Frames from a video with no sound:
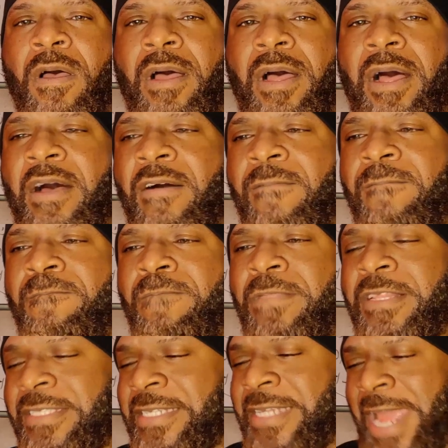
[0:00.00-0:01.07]
of
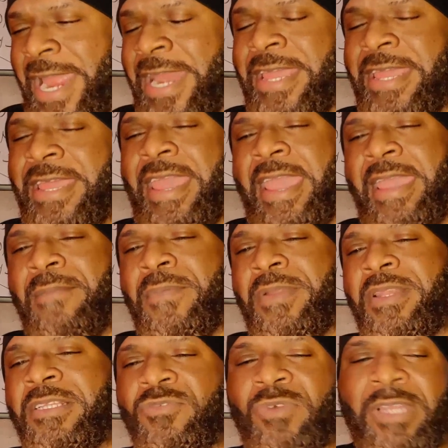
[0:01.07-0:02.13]
this dating game and
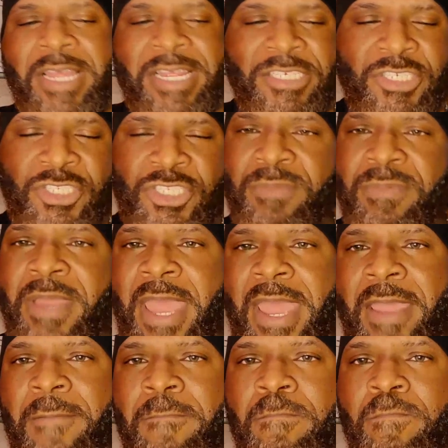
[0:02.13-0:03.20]
this relationship
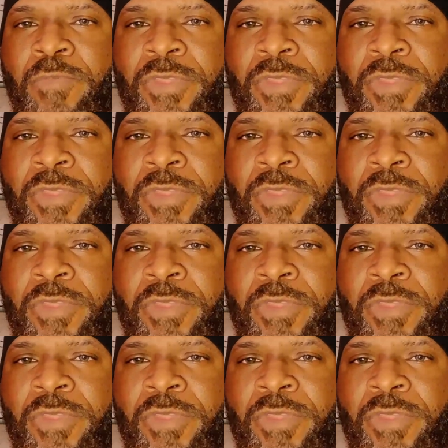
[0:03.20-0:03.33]
game.